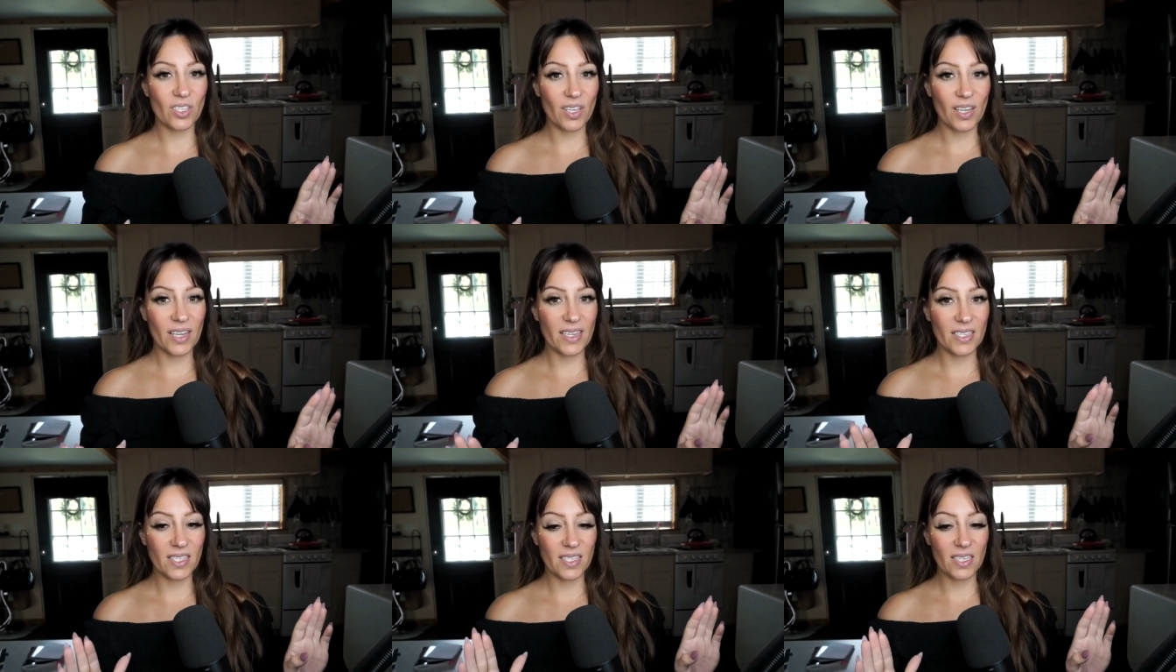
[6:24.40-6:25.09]

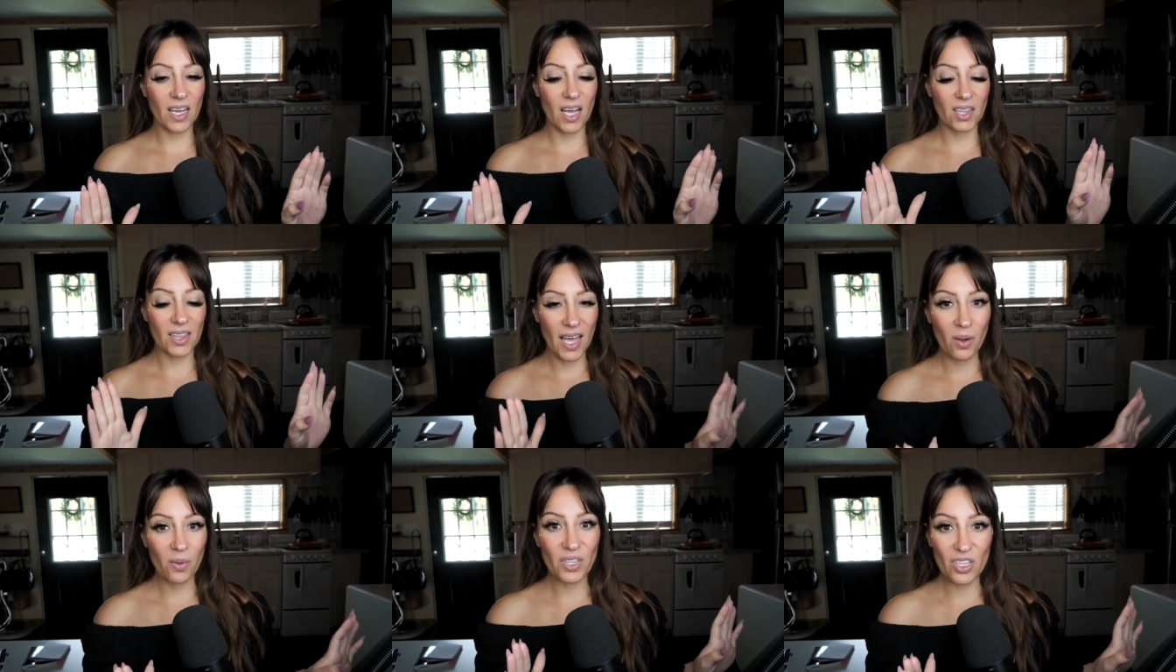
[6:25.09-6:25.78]
is
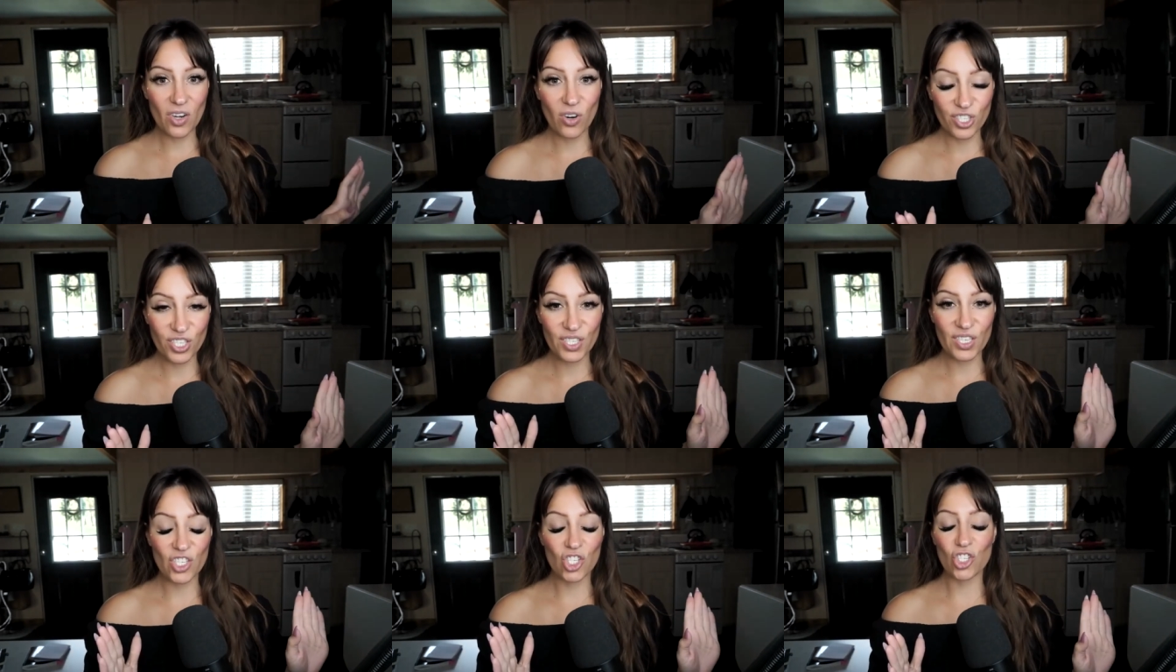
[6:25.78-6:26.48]
allowing the
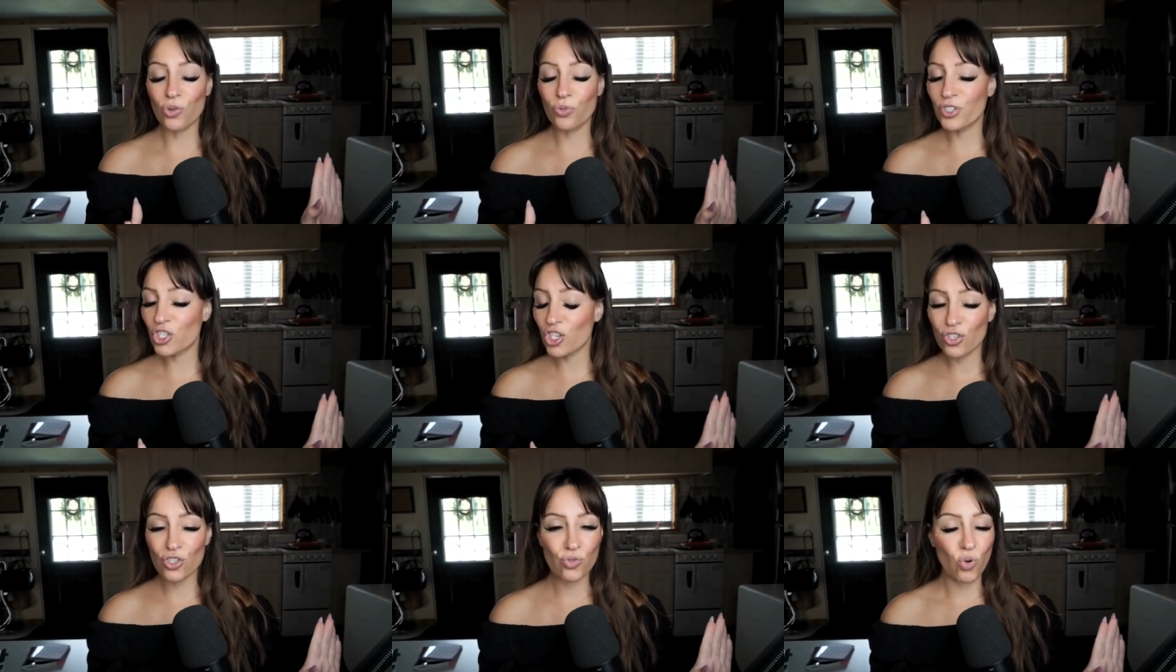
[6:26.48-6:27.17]
narcissist so much
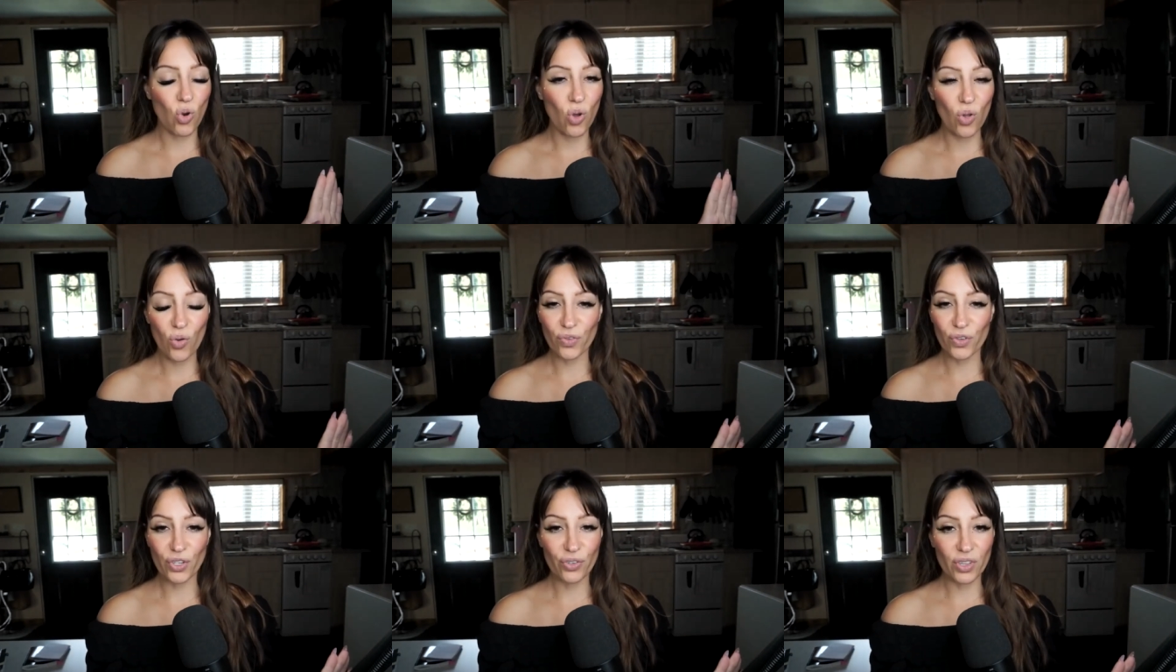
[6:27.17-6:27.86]
control
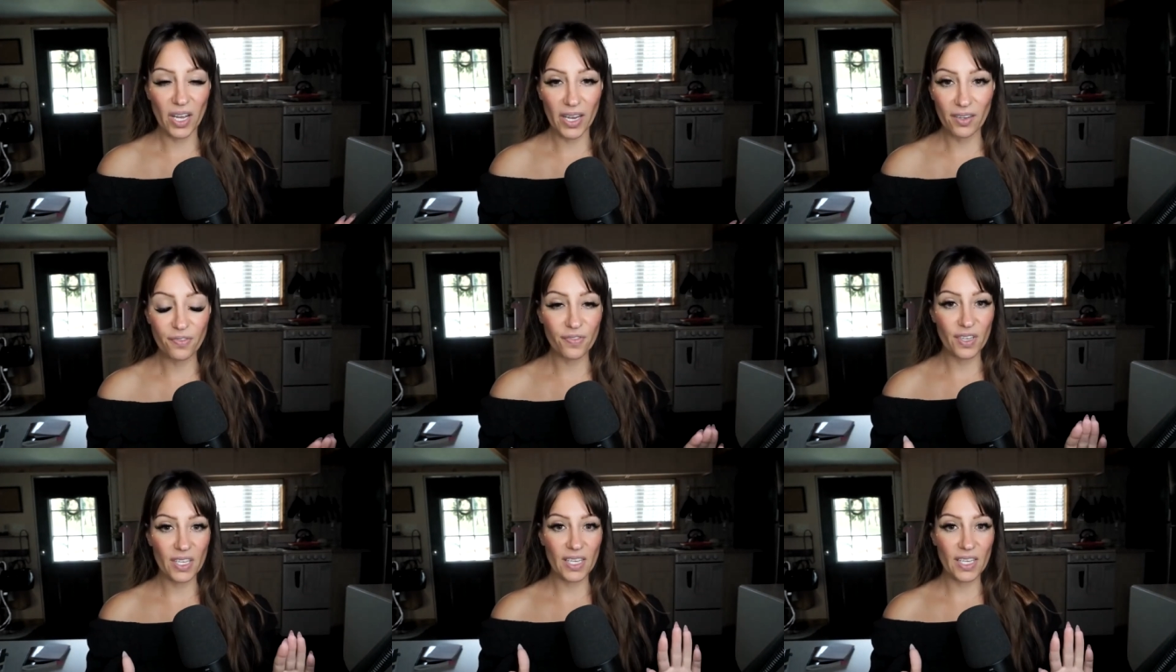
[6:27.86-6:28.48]
over your life.